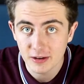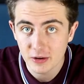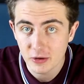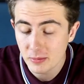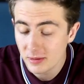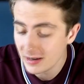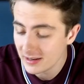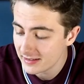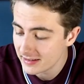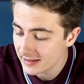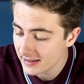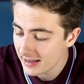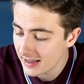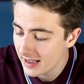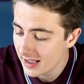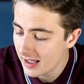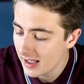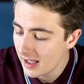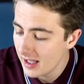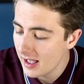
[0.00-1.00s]
humidity.
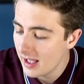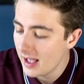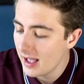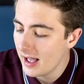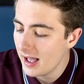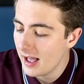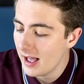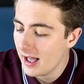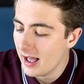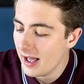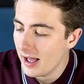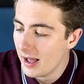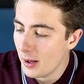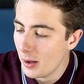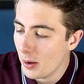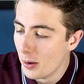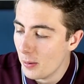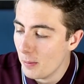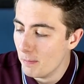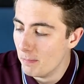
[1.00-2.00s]

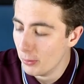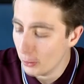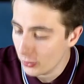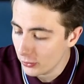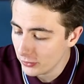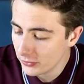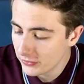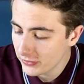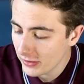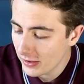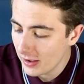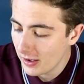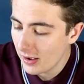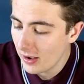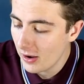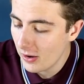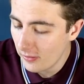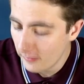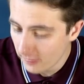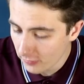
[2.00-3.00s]
But
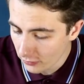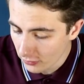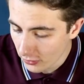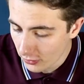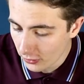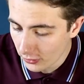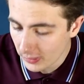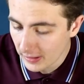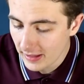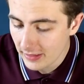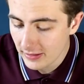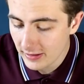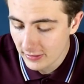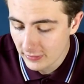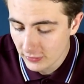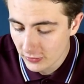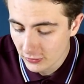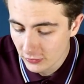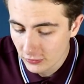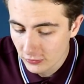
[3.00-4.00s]
overall, in this
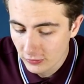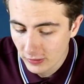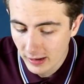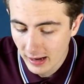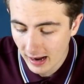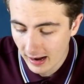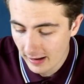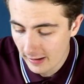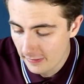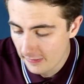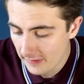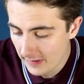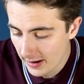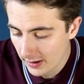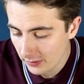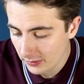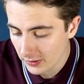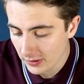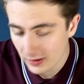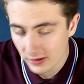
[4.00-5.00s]
country, I have
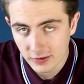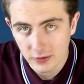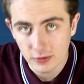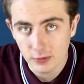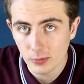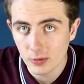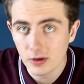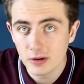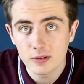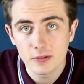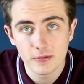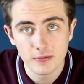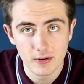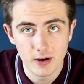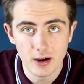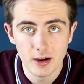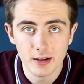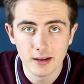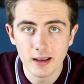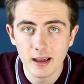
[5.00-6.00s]
found that this has worked
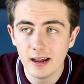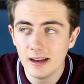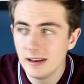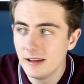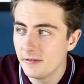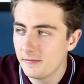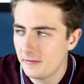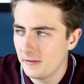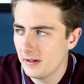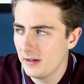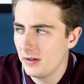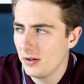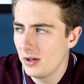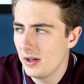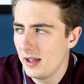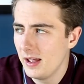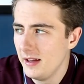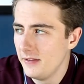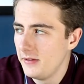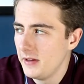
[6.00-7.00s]
fine. And if
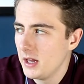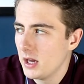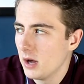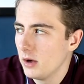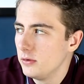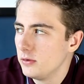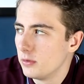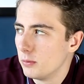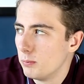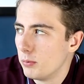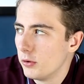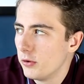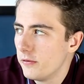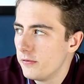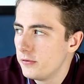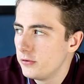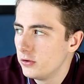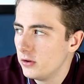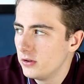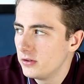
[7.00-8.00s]
it goes above
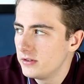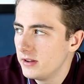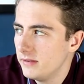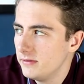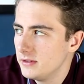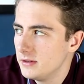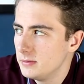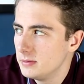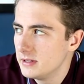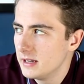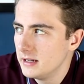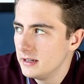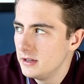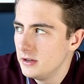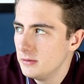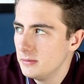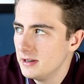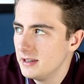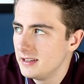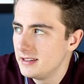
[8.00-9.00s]
sort of 70%
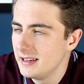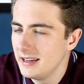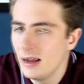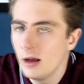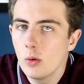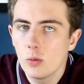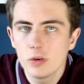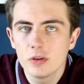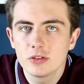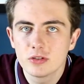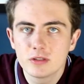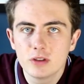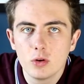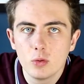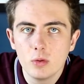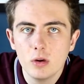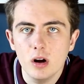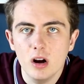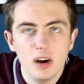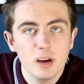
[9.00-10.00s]
humidity, it will still
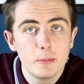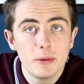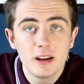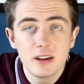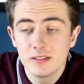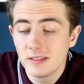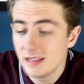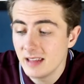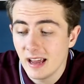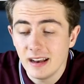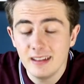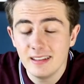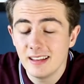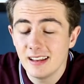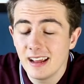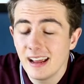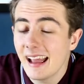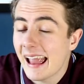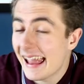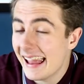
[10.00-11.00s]
work because at the end of the
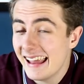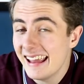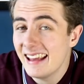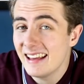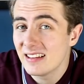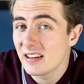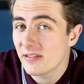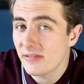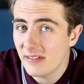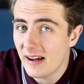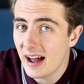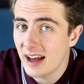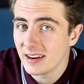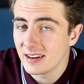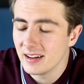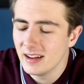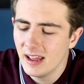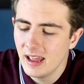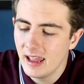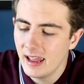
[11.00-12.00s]
day, it is a fan.
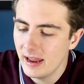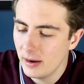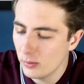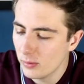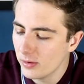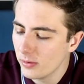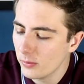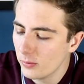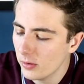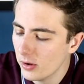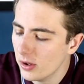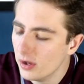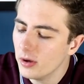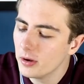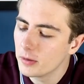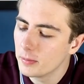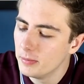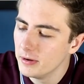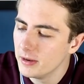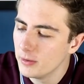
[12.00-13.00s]
It will
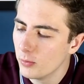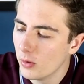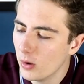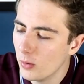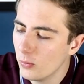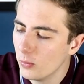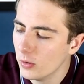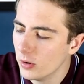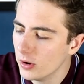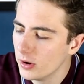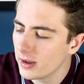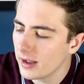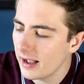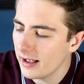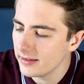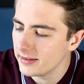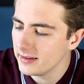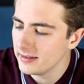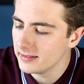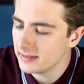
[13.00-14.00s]
work, but it won't work
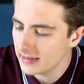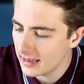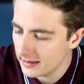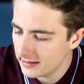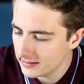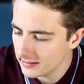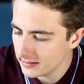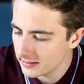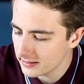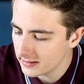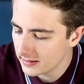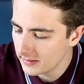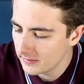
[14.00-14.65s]
as intended.